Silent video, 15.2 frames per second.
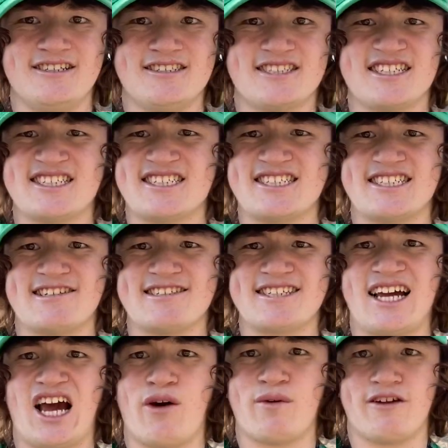such as just
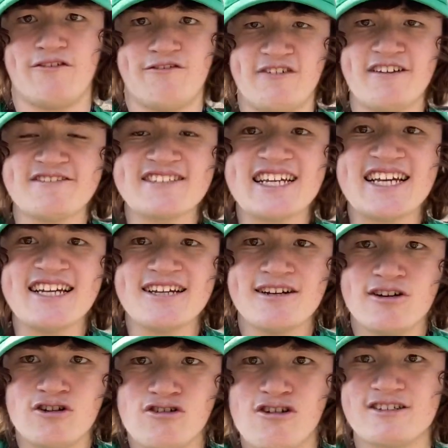Highway 50,
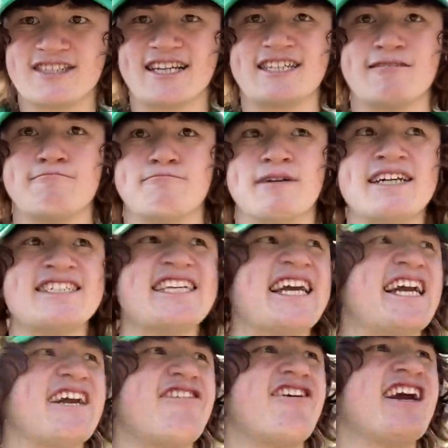or like some busy
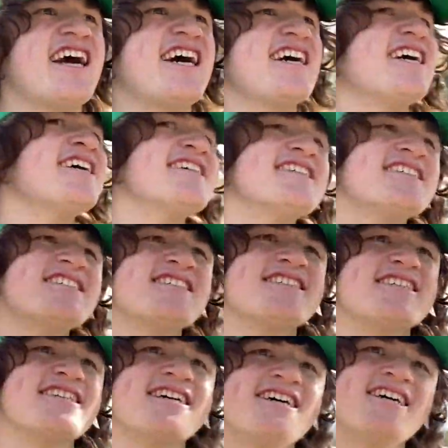areas.
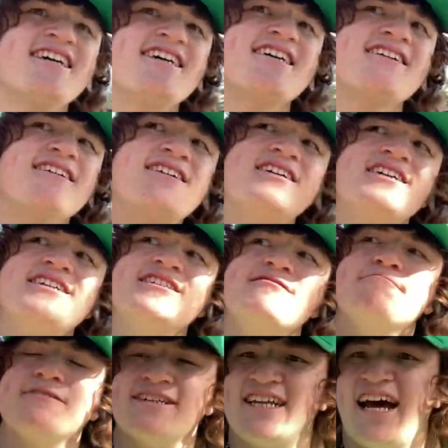
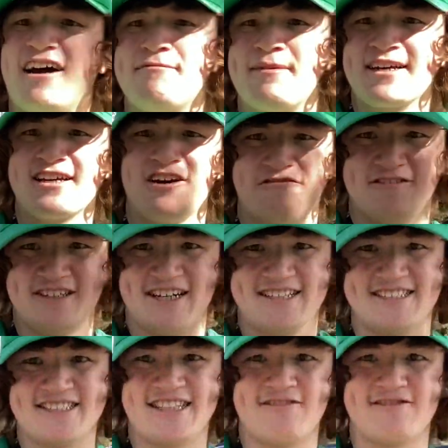But now my
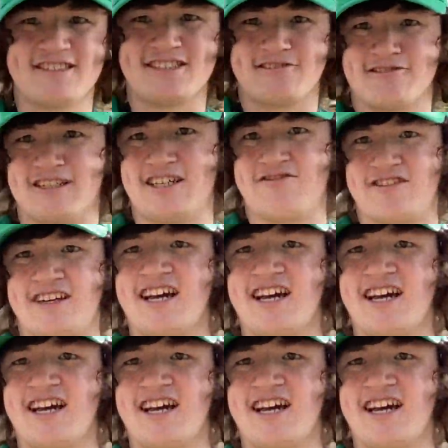confidence levels are even